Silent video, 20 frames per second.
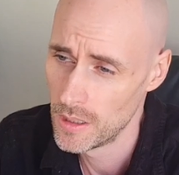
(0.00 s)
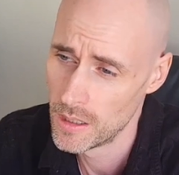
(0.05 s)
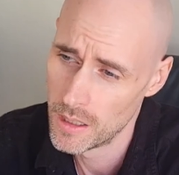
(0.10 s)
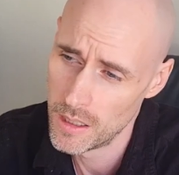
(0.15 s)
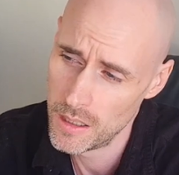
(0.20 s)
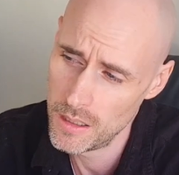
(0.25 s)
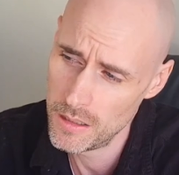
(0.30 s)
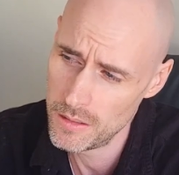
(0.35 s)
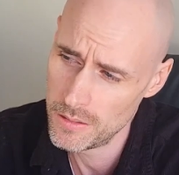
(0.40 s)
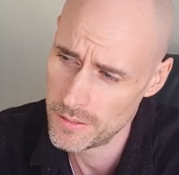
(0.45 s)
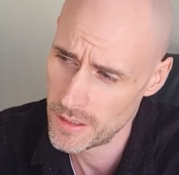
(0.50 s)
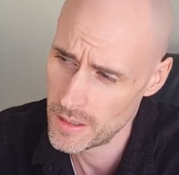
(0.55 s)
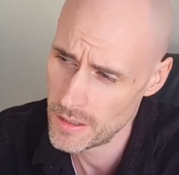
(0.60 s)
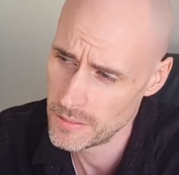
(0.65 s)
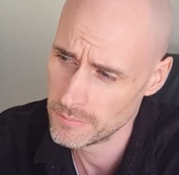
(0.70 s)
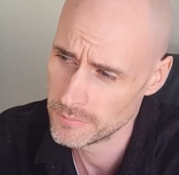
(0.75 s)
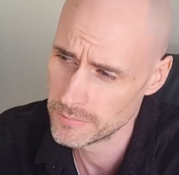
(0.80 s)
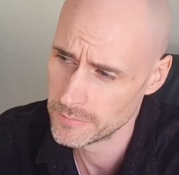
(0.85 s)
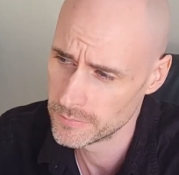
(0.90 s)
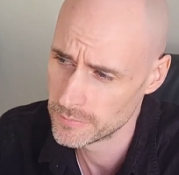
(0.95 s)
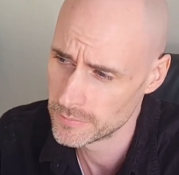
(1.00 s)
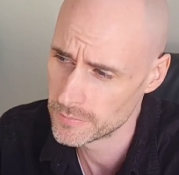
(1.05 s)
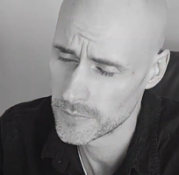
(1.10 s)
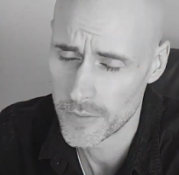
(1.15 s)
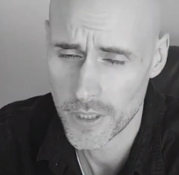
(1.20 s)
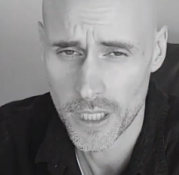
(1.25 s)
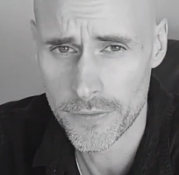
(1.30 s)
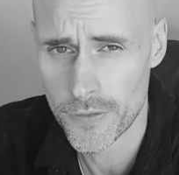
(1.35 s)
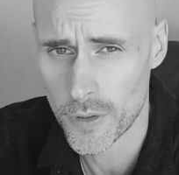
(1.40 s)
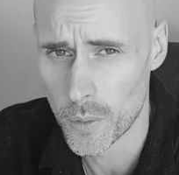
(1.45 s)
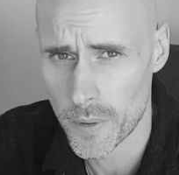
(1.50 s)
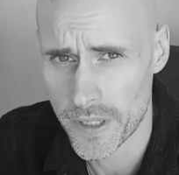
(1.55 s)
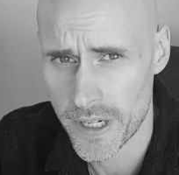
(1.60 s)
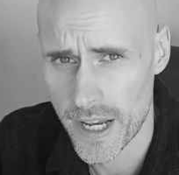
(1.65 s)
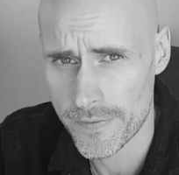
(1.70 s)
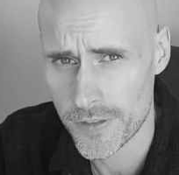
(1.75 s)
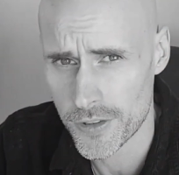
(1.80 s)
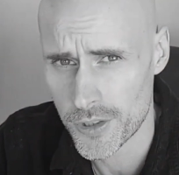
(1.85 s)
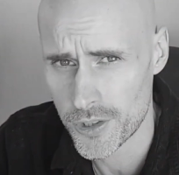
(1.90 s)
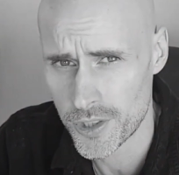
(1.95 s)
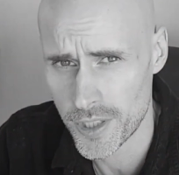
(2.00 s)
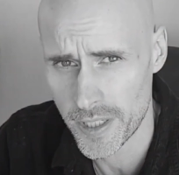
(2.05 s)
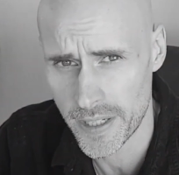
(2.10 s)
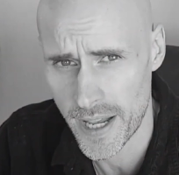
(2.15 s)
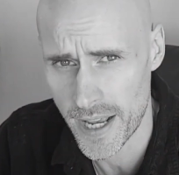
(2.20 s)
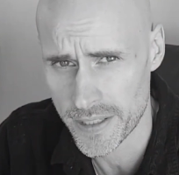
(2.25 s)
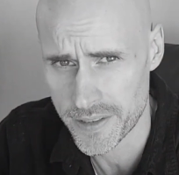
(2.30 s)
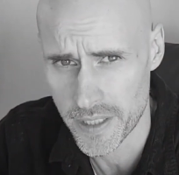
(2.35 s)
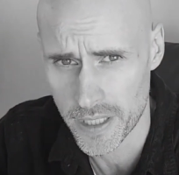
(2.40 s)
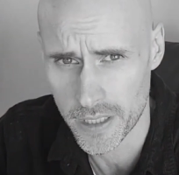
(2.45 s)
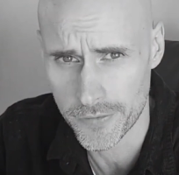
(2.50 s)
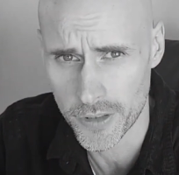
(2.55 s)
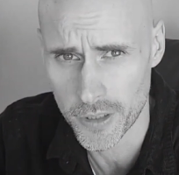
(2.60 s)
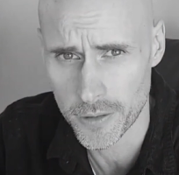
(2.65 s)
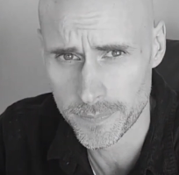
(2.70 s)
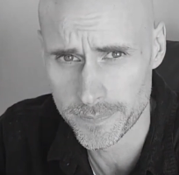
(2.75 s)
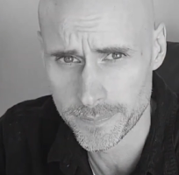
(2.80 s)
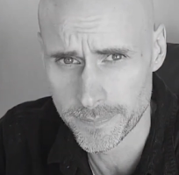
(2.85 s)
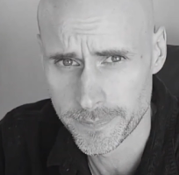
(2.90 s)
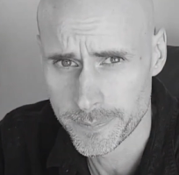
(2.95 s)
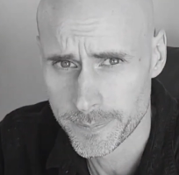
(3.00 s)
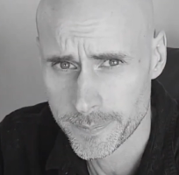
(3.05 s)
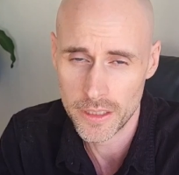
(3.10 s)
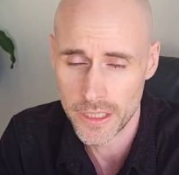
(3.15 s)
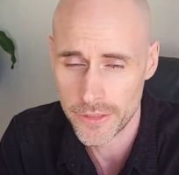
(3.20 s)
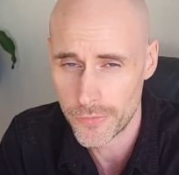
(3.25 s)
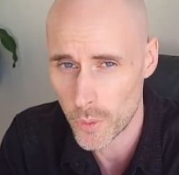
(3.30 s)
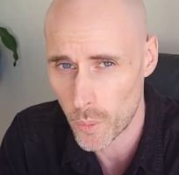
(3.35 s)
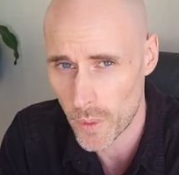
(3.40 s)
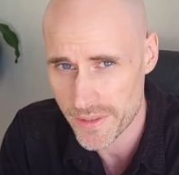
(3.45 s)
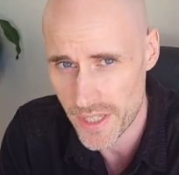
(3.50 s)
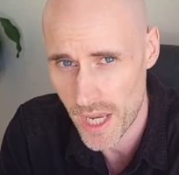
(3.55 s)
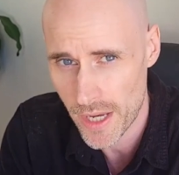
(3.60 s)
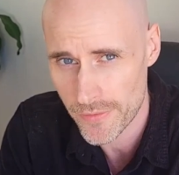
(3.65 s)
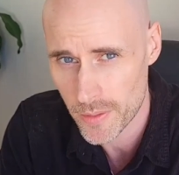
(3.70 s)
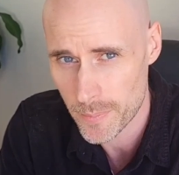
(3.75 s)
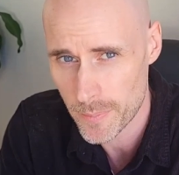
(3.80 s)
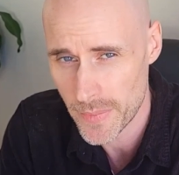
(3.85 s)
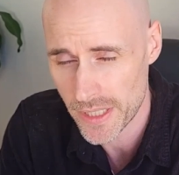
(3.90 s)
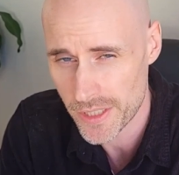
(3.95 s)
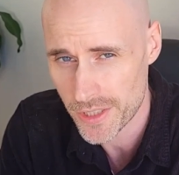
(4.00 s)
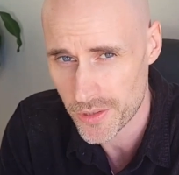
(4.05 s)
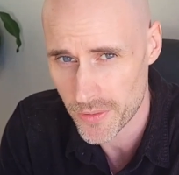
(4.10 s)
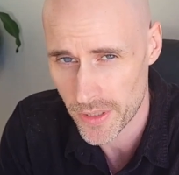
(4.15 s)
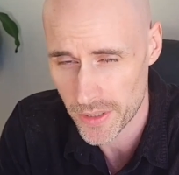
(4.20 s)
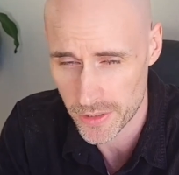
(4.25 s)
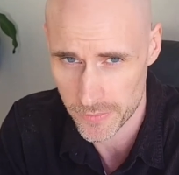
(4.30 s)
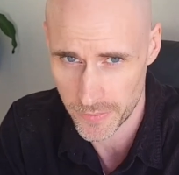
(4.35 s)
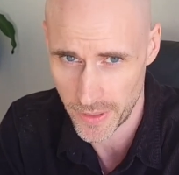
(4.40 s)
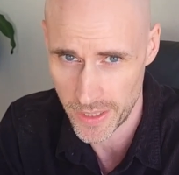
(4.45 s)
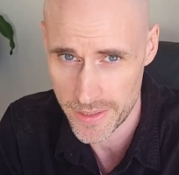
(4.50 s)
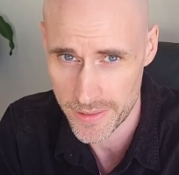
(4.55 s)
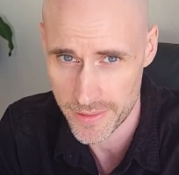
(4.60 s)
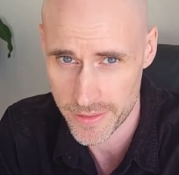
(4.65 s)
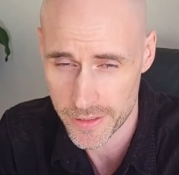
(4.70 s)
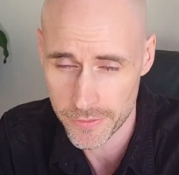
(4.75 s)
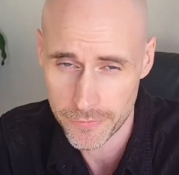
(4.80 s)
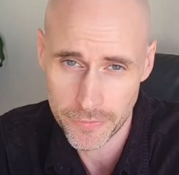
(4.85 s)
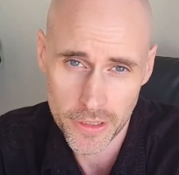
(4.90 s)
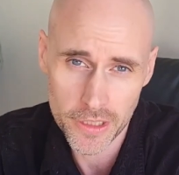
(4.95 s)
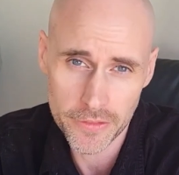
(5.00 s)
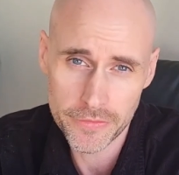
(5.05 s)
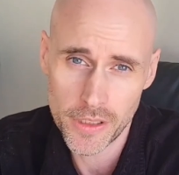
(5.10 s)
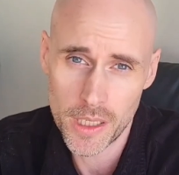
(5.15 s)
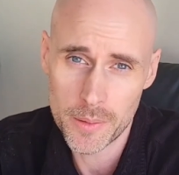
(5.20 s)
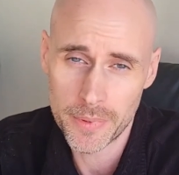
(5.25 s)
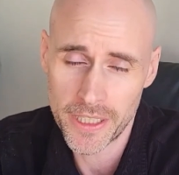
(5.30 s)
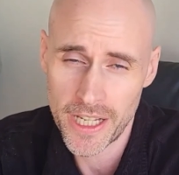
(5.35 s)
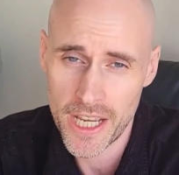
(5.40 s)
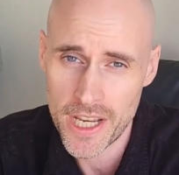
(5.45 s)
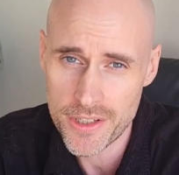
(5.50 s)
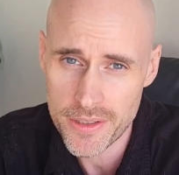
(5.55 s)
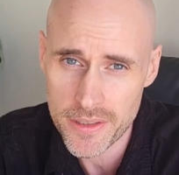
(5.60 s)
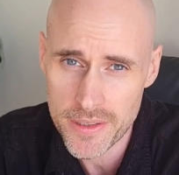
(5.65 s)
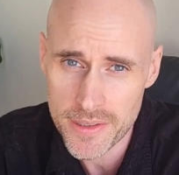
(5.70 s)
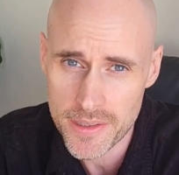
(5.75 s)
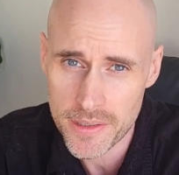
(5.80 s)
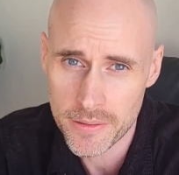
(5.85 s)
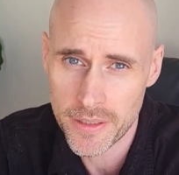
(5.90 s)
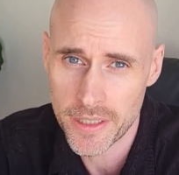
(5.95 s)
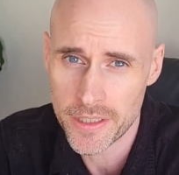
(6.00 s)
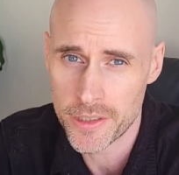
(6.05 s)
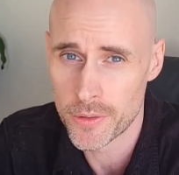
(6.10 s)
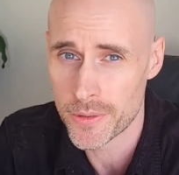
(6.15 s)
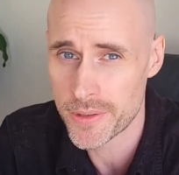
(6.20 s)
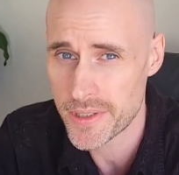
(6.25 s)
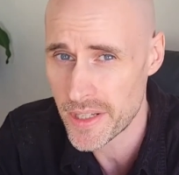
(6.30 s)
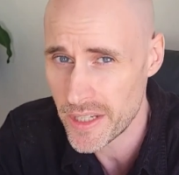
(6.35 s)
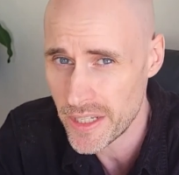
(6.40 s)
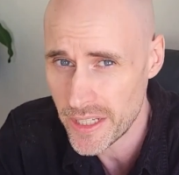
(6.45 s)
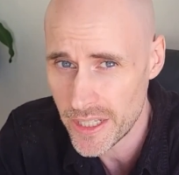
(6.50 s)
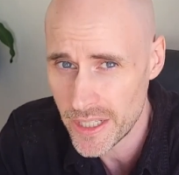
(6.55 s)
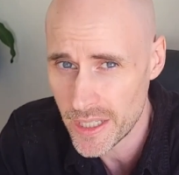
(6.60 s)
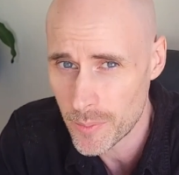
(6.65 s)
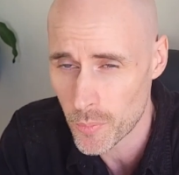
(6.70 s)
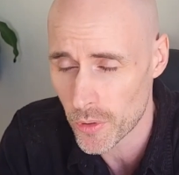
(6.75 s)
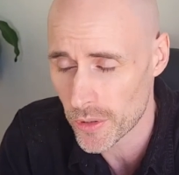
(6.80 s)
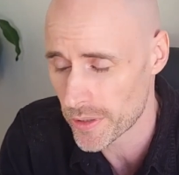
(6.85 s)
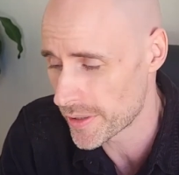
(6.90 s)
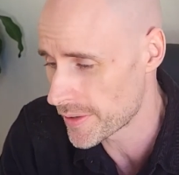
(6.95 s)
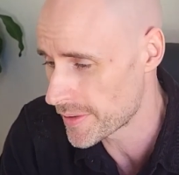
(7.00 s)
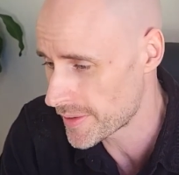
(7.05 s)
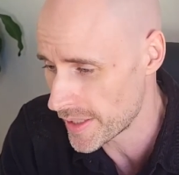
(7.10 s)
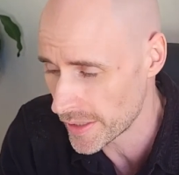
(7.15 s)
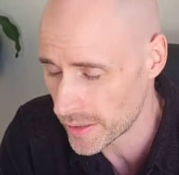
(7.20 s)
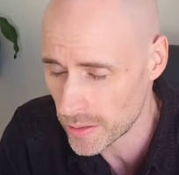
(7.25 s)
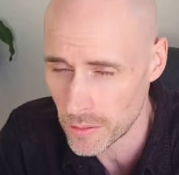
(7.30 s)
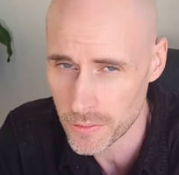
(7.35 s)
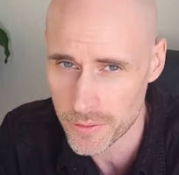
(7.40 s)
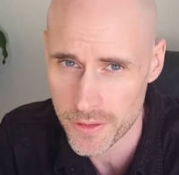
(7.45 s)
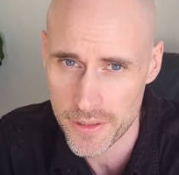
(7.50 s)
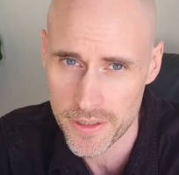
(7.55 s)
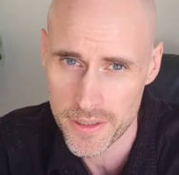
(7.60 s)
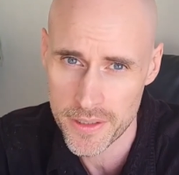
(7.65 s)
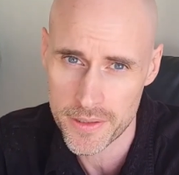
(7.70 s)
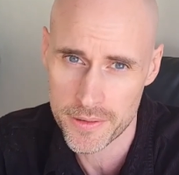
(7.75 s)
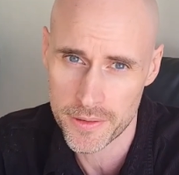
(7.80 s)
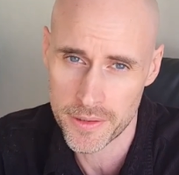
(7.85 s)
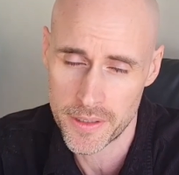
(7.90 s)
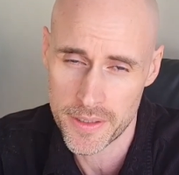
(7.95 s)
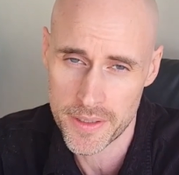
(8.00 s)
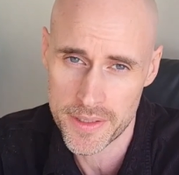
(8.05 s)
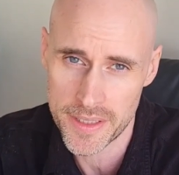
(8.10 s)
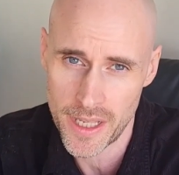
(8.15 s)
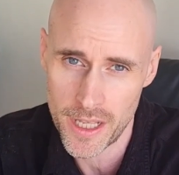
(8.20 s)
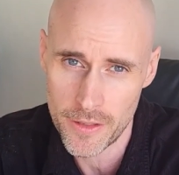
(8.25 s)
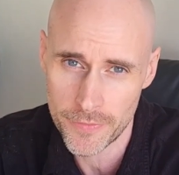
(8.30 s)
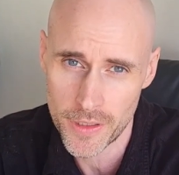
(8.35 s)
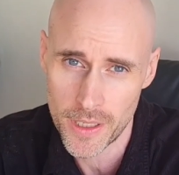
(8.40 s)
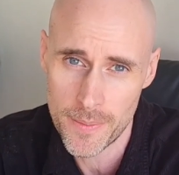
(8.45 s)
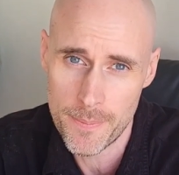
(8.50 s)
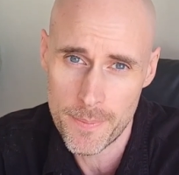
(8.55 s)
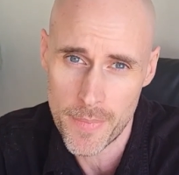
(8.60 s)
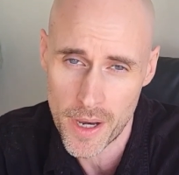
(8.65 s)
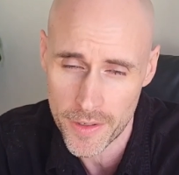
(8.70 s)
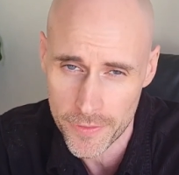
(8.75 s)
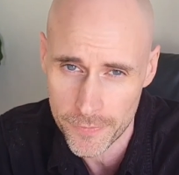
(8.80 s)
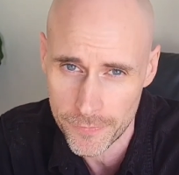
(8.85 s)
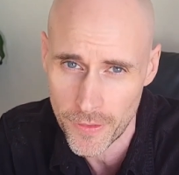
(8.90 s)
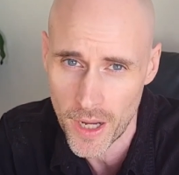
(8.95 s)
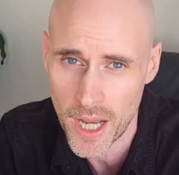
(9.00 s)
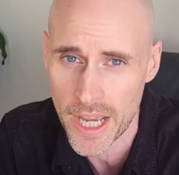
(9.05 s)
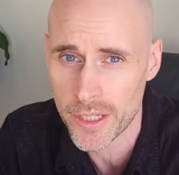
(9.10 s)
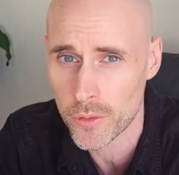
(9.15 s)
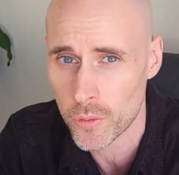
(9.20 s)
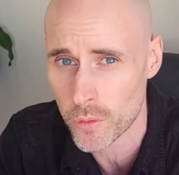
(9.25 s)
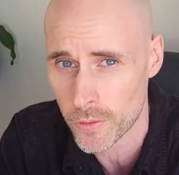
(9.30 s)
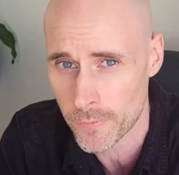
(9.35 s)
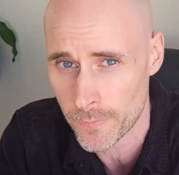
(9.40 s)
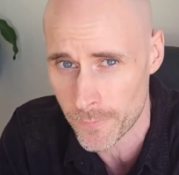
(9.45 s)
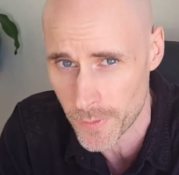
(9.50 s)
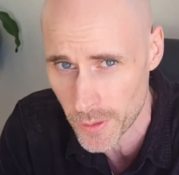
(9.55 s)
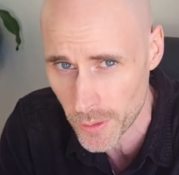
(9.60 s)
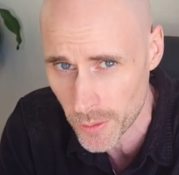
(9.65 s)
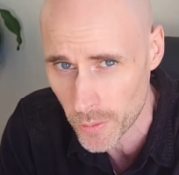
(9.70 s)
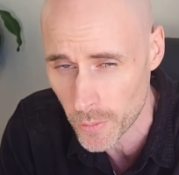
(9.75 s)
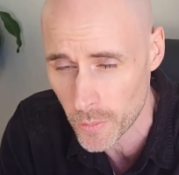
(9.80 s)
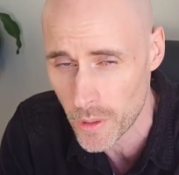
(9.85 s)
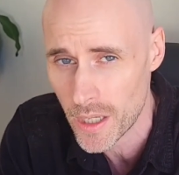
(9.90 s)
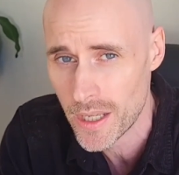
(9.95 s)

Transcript: Oh, yeah. If you want to have the shit hacked out of you, if you want to have administrator rights in your Flutterflow application so that your team or your stakeholders or yourself can modify or view